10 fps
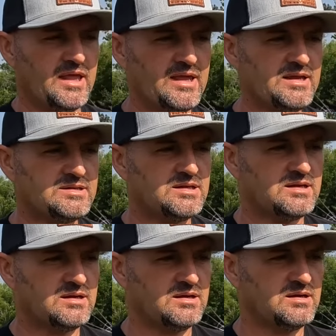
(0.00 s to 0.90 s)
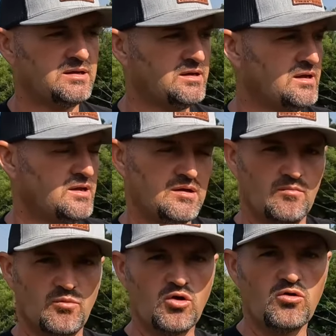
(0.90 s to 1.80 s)
eat
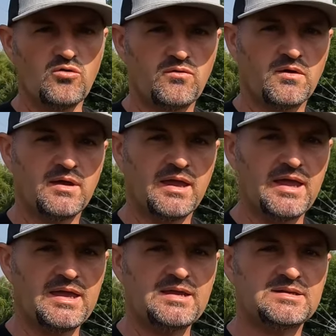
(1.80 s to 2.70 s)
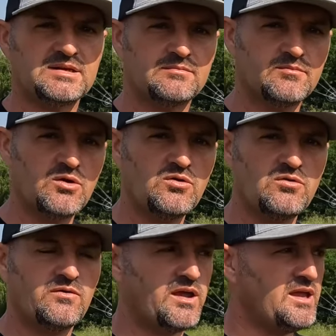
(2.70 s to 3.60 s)
move, eat,
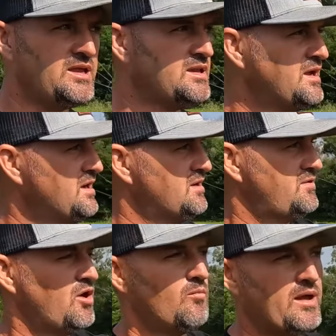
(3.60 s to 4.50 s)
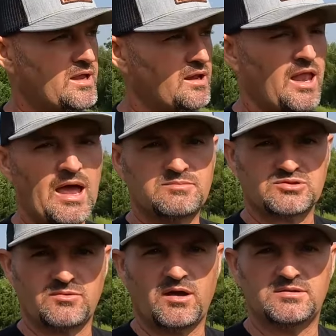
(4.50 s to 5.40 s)
move, eat. They'll make laps
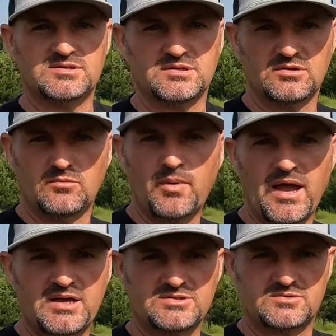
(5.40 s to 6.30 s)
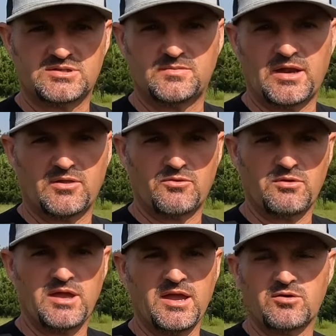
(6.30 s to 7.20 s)
around this little pasture. It's about a
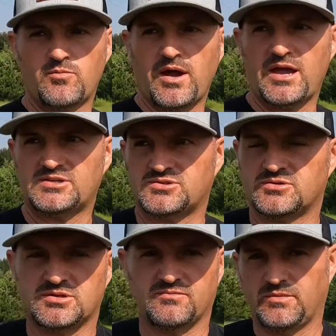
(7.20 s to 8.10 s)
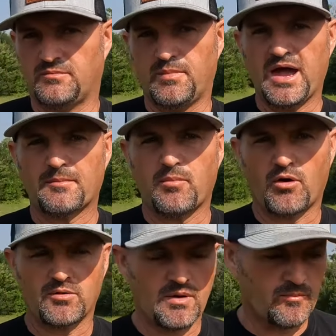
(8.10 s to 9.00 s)
three acre pasture. It's in the back
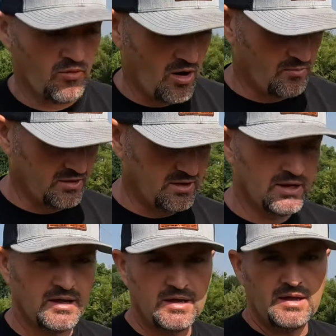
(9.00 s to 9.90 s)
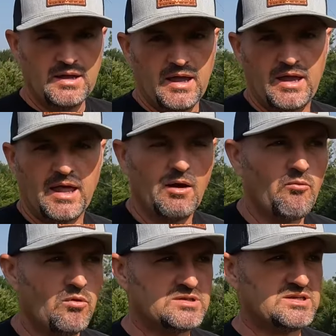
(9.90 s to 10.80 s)
part of my property and I
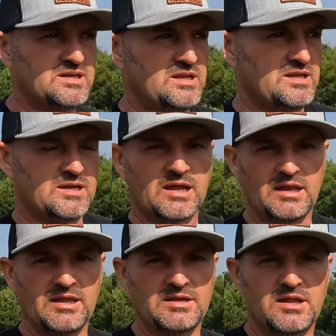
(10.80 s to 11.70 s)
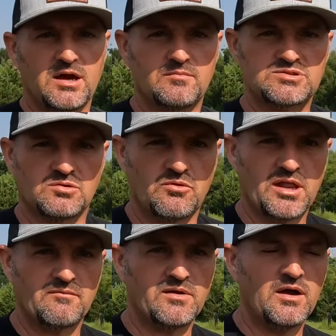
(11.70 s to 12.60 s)
want to get it cleaned up. So what I've